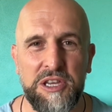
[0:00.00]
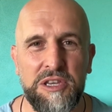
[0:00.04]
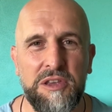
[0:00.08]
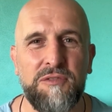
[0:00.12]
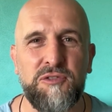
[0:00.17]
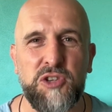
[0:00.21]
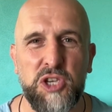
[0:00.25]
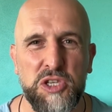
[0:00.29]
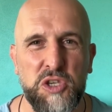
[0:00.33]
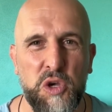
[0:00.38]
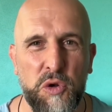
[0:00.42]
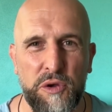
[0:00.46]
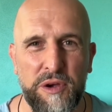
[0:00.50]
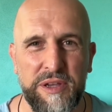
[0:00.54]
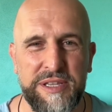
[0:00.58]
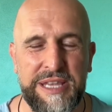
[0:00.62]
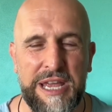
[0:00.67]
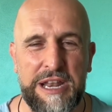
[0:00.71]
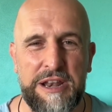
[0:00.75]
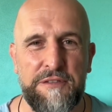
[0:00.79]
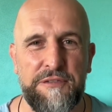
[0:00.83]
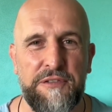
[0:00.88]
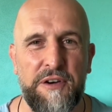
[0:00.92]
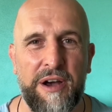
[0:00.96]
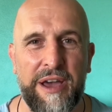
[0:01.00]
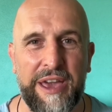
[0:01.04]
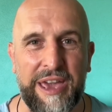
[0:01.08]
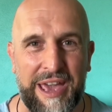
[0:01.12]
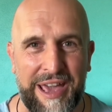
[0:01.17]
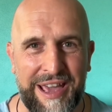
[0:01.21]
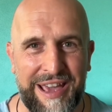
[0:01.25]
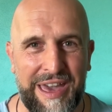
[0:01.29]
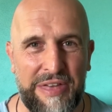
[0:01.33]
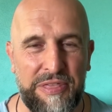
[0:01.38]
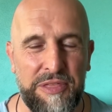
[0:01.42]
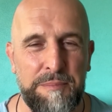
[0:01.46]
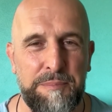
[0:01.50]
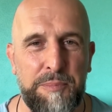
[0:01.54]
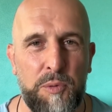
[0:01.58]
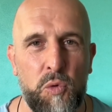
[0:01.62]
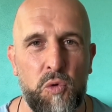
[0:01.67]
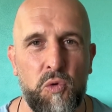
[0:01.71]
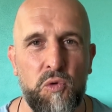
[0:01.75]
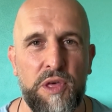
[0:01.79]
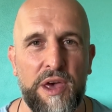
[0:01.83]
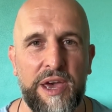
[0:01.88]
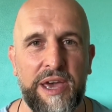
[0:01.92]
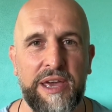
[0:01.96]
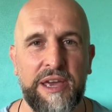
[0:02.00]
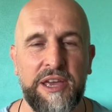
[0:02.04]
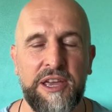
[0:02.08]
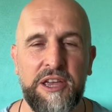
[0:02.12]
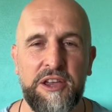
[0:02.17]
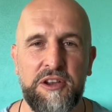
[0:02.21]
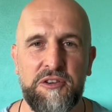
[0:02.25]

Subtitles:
You've just got to identify it and get the ball there,